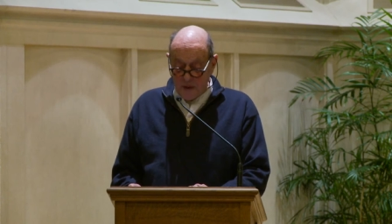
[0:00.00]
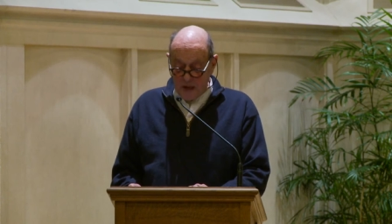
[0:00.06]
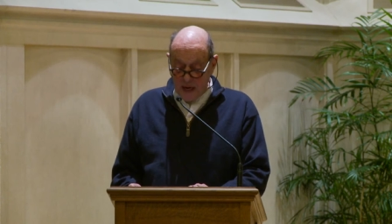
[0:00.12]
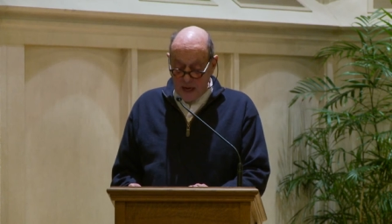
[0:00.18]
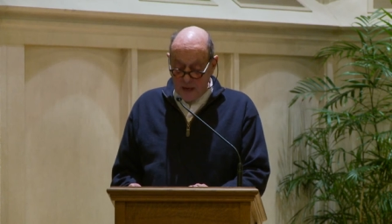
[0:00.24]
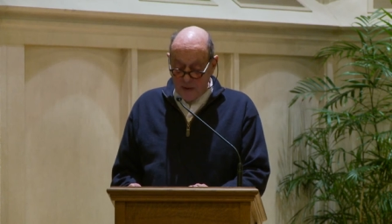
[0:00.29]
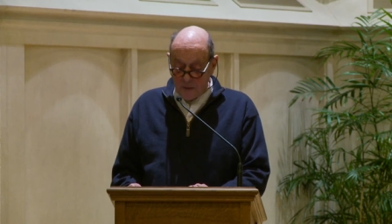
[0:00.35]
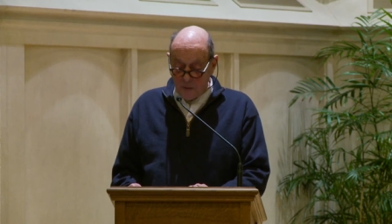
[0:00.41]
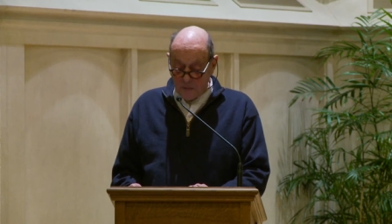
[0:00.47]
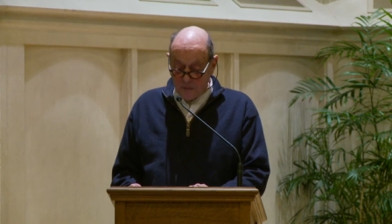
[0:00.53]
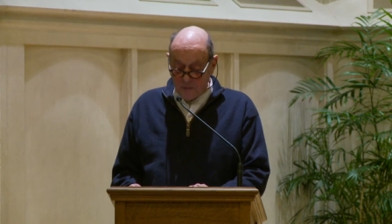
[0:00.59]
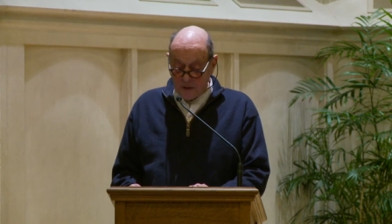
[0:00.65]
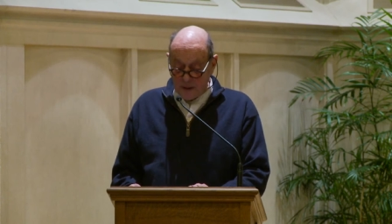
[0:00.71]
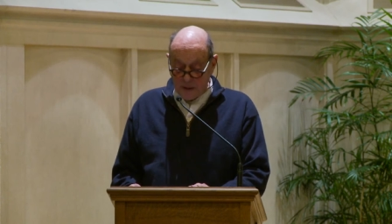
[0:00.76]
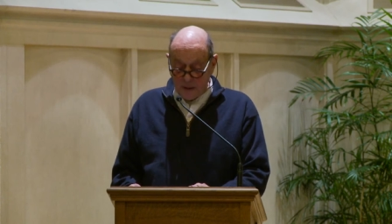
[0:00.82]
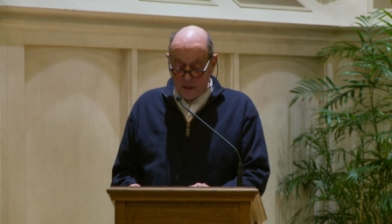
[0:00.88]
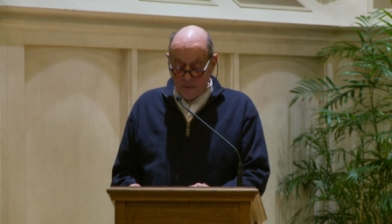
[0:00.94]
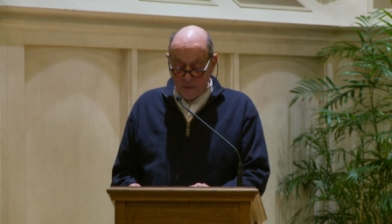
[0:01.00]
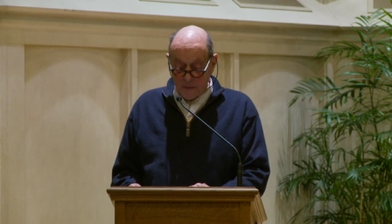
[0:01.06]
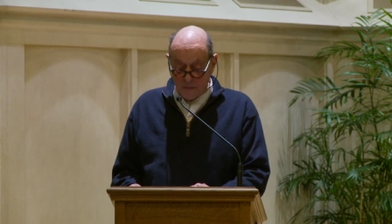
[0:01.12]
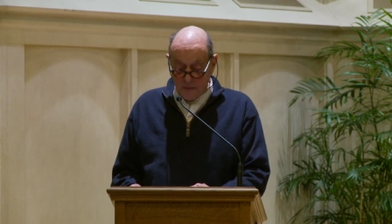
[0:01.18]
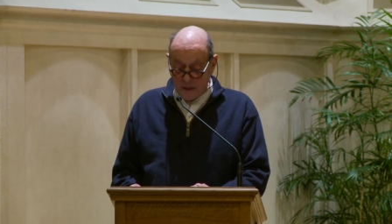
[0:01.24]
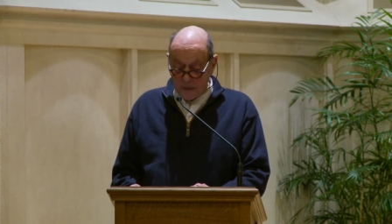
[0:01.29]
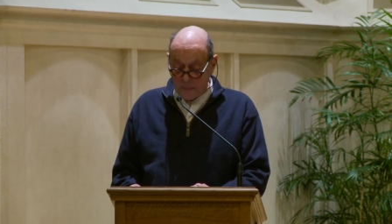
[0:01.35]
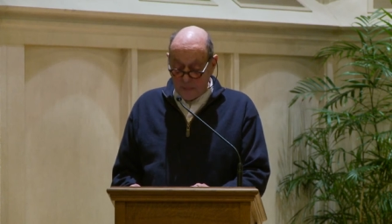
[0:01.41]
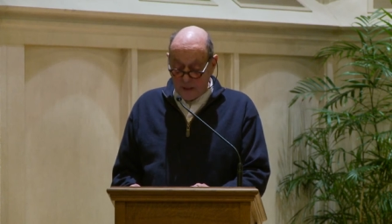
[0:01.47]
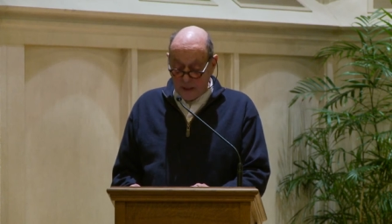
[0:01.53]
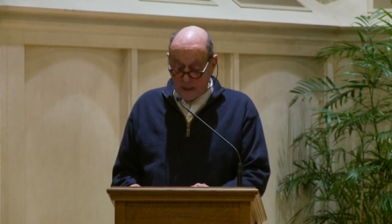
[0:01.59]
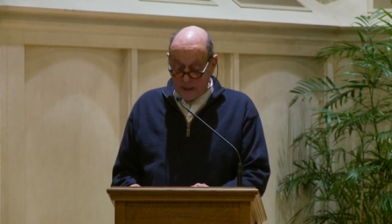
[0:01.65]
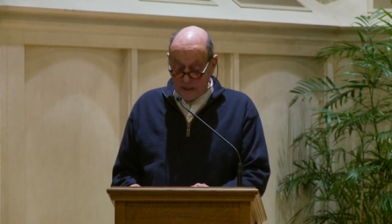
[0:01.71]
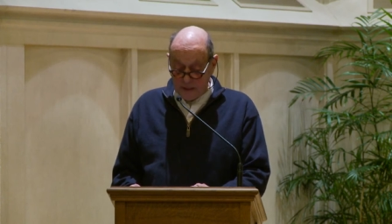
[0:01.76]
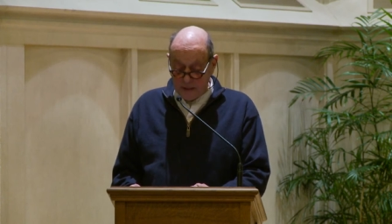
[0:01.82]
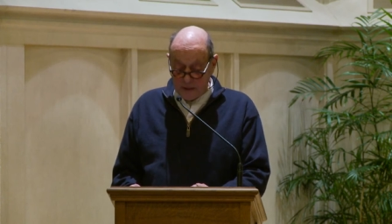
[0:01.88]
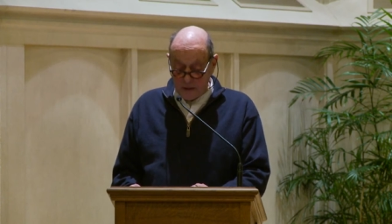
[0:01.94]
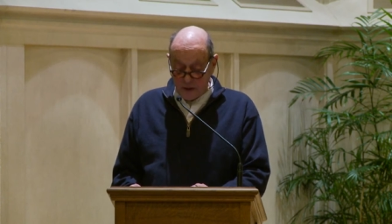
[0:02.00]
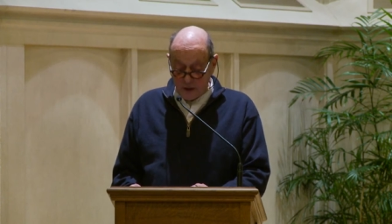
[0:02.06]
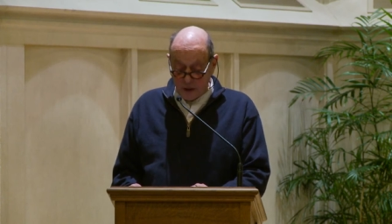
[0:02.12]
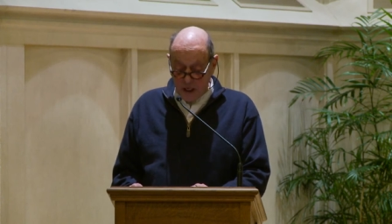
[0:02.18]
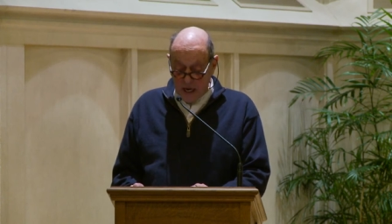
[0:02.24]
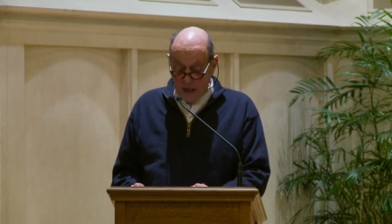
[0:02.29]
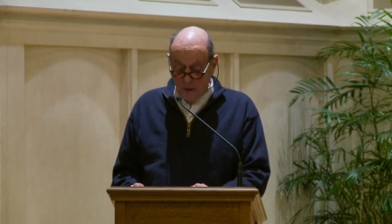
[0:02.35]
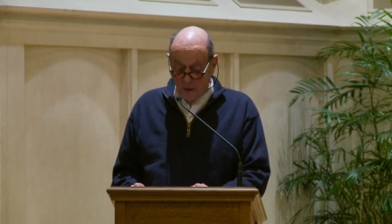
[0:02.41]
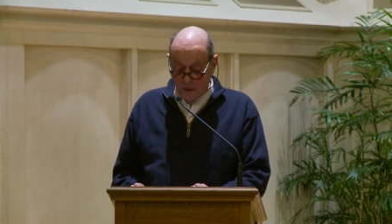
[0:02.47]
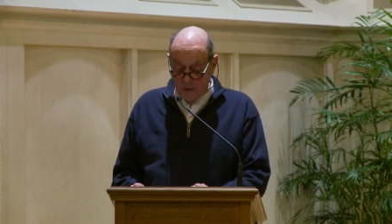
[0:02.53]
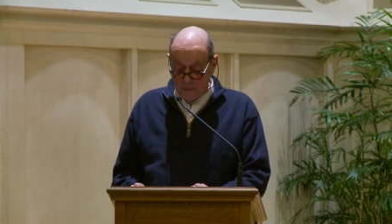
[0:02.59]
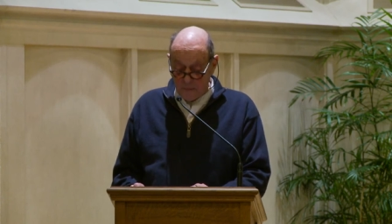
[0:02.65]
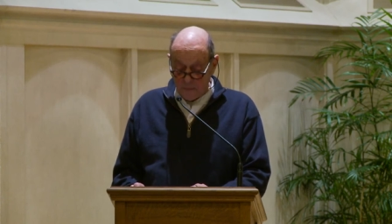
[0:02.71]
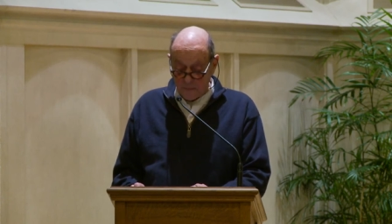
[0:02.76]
the annual flooding of the floodplain and the channel,